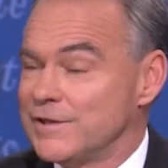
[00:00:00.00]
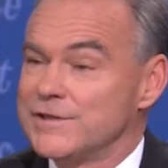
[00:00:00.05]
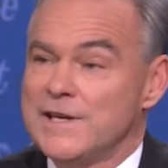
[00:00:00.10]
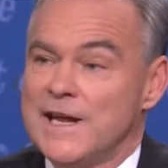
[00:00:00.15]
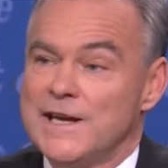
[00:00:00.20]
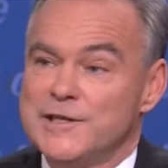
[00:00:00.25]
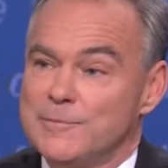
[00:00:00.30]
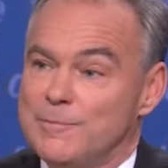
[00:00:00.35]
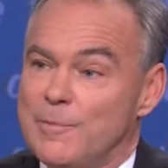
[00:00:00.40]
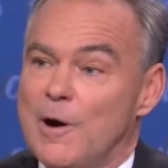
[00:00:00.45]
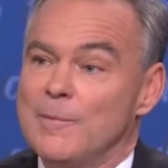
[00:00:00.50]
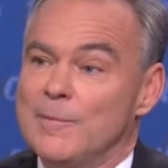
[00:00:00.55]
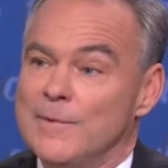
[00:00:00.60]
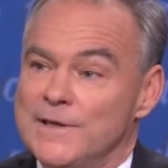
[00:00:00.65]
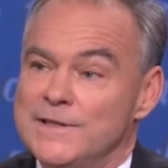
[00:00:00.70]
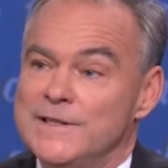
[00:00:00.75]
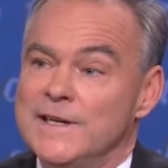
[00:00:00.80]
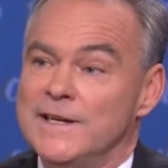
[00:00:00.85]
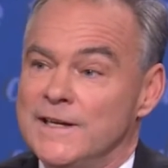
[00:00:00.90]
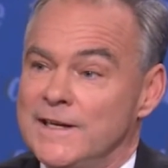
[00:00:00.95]
The State
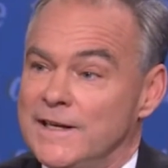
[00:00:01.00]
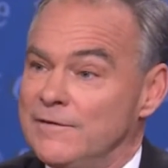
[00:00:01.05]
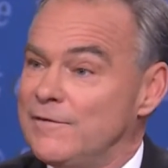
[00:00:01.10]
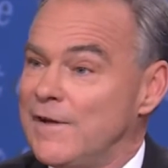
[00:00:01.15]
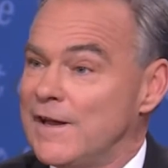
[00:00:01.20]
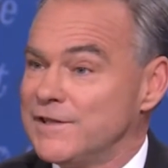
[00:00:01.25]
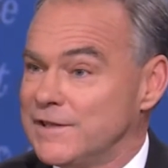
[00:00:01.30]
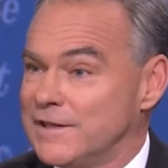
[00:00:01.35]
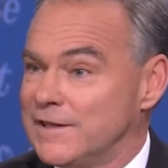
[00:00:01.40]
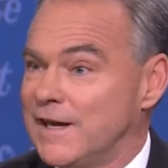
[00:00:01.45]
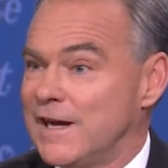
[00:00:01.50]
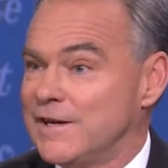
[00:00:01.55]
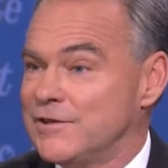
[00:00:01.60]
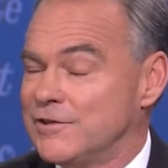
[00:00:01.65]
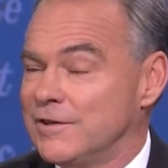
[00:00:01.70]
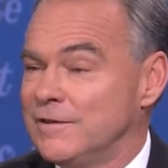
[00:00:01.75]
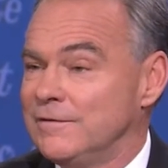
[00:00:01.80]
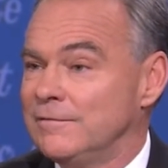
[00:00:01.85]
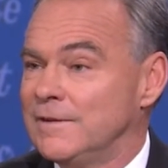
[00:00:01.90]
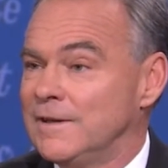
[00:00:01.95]
Department did an
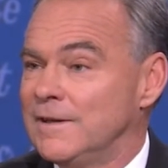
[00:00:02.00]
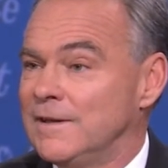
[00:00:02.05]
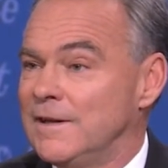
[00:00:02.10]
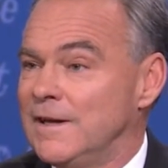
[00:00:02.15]
investigation